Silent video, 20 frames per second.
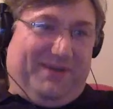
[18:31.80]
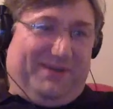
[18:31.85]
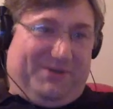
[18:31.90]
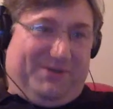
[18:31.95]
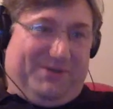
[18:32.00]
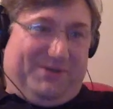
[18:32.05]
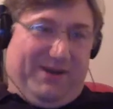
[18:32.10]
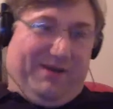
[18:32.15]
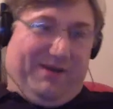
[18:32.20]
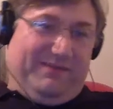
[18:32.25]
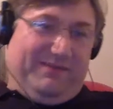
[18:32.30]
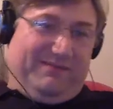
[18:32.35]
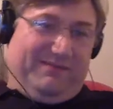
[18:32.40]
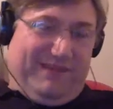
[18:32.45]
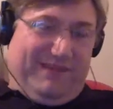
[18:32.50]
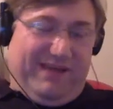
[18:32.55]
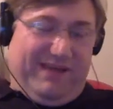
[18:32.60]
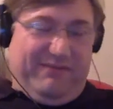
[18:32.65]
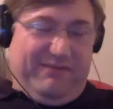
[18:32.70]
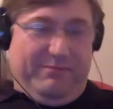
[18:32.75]
That's right.
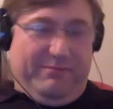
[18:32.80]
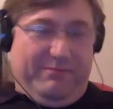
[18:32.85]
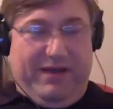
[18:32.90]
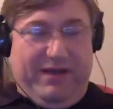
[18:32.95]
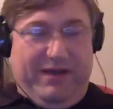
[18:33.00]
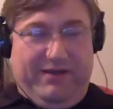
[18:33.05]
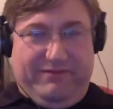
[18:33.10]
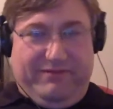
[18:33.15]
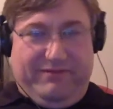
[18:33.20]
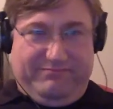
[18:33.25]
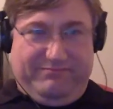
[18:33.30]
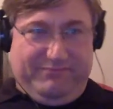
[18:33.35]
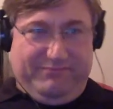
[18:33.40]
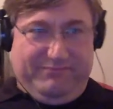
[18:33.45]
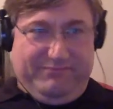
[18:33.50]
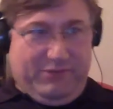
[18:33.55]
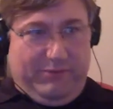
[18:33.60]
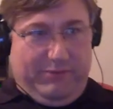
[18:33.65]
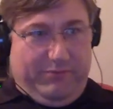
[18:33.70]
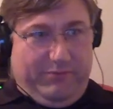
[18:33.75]
I have bad enough
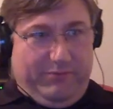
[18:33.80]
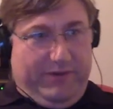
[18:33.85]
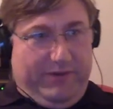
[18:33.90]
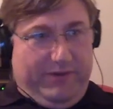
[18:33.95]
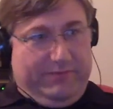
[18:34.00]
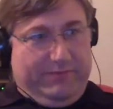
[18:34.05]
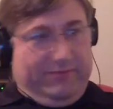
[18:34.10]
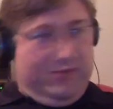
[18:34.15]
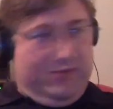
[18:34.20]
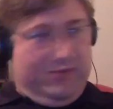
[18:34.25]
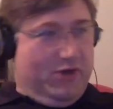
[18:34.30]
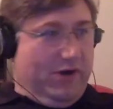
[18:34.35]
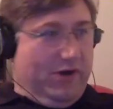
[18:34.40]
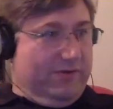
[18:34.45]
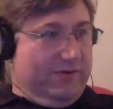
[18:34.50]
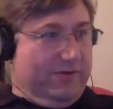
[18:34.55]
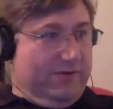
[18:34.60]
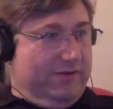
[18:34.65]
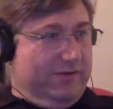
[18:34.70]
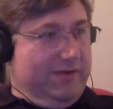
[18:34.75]
trouble with my own
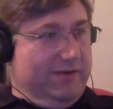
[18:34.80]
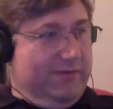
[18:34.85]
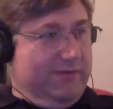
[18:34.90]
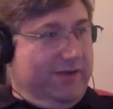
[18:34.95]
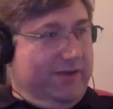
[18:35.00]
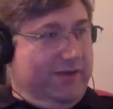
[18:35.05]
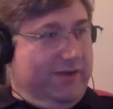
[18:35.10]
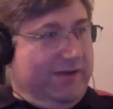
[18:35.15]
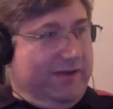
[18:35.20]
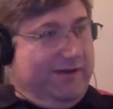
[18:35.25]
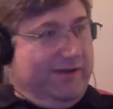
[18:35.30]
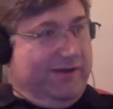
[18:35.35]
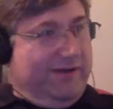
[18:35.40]
garden to deal with that.